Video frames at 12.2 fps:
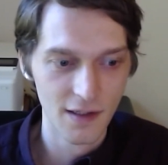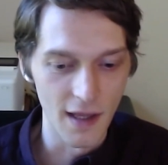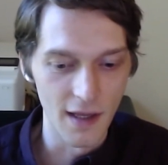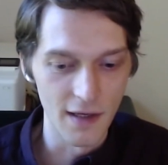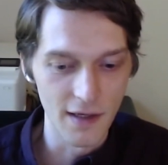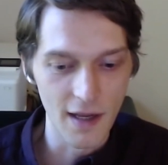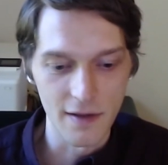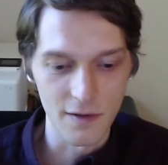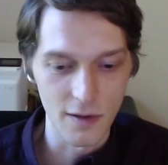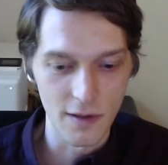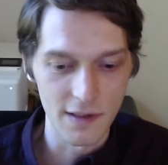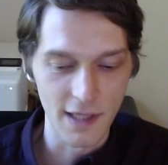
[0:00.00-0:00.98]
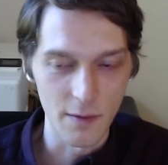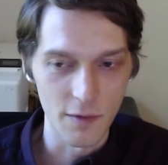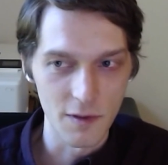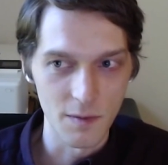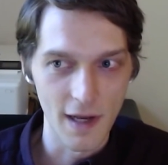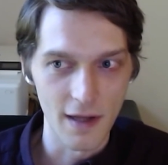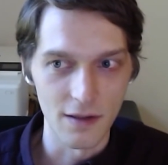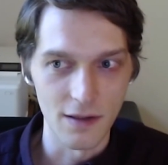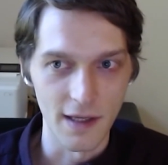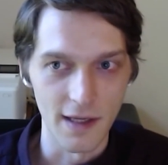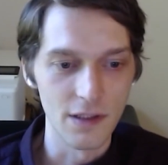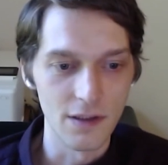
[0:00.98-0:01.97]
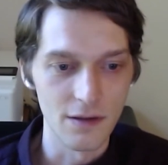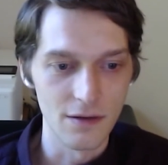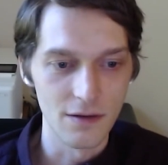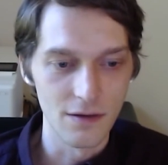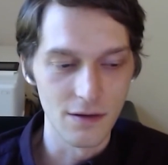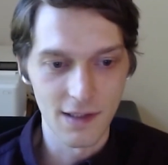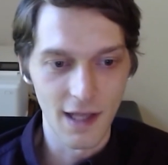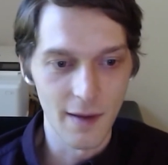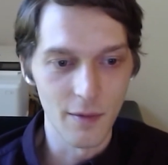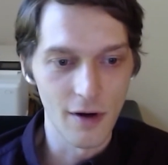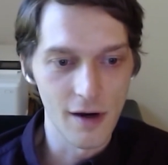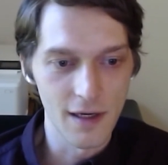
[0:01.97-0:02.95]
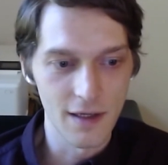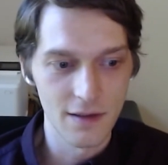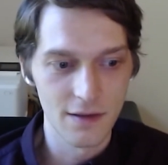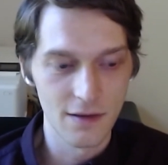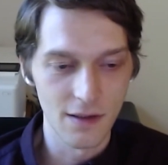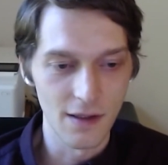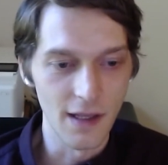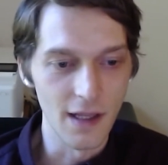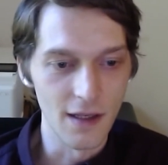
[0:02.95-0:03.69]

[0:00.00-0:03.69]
And yeah, the type was about using Rust libraries